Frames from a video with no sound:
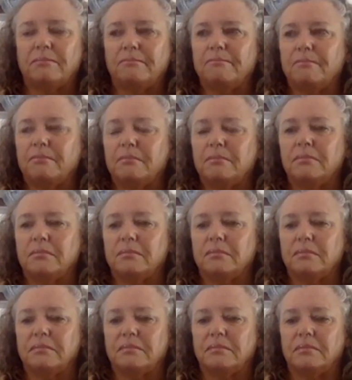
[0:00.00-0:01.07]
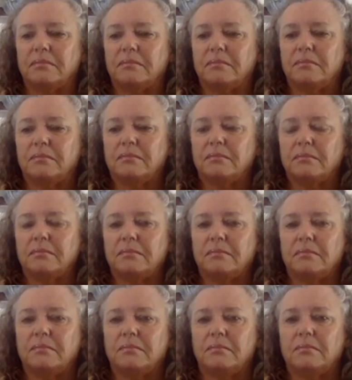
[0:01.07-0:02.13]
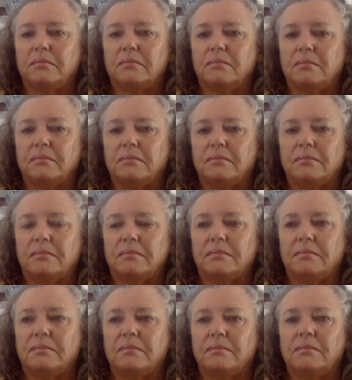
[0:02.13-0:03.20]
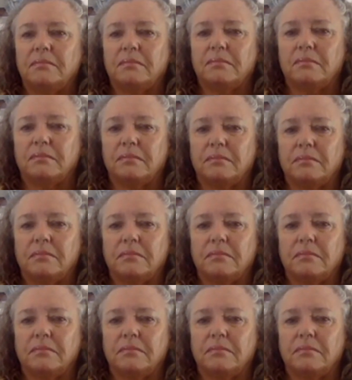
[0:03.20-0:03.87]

This person isn't speaking.